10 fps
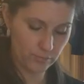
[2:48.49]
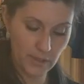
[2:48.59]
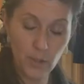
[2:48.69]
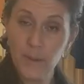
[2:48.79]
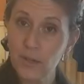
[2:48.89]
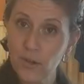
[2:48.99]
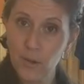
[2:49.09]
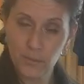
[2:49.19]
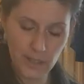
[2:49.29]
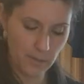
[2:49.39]
A little bit
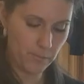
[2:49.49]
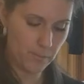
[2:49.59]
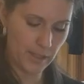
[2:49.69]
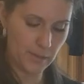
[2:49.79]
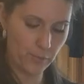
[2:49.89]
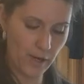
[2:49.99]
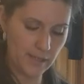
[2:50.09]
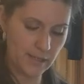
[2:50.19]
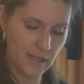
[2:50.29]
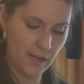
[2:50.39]
crumbly, but can
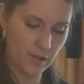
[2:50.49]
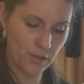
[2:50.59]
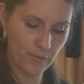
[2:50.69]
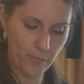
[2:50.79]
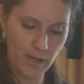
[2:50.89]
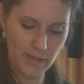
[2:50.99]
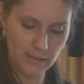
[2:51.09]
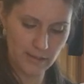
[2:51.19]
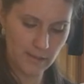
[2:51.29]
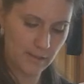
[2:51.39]
press together.
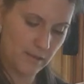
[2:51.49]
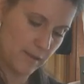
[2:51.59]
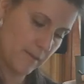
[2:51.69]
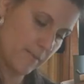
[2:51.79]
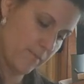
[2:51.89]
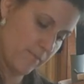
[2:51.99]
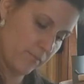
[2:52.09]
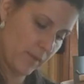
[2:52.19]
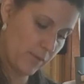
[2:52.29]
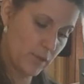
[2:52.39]

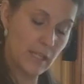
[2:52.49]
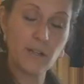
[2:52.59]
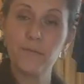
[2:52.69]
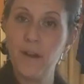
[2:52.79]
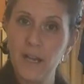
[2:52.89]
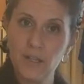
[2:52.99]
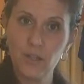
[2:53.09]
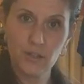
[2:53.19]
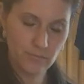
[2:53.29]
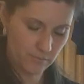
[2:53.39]
If you did it
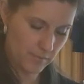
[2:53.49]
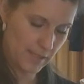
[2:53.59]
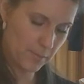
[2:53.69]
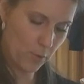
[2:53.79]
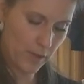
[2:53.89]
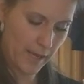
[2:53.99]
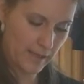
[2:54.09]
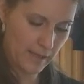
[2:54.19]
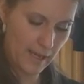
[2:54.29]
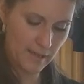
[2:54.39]
finer, it's more
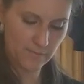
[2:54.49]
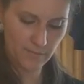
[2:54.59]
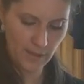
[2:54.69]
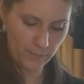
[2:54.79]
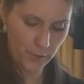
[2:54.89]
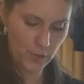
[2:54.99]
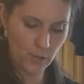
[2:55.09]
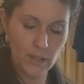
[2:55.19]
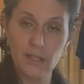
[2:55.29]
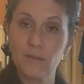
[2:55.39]
like that. If you
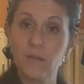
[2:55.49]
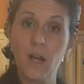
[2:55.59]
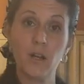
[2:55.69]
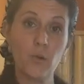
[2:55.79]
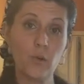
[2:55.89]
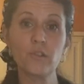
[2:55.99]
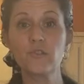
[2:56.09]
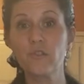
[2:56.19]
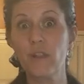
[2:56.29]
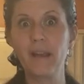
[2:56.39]
do it
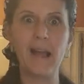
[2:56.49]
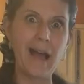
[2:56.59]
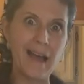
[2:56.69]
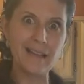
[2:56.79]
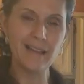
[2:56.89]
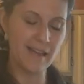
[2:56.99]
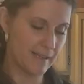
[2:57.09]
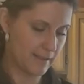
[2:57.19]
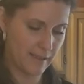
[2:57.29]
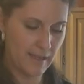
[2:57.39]
coarser like I
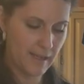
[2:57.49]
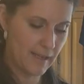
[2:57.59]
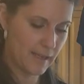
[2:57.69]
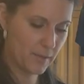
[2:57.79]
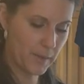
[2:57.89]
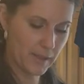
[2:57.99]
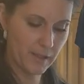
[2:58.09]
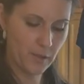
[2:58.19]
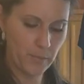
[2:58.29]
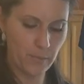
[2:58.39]
like, it'll be a
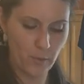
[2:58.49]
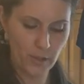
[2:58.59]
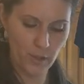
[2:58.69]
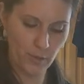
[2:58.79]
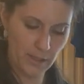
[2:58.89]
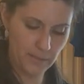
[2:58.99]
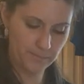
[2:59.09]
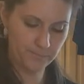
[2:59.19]
little bit more gooey.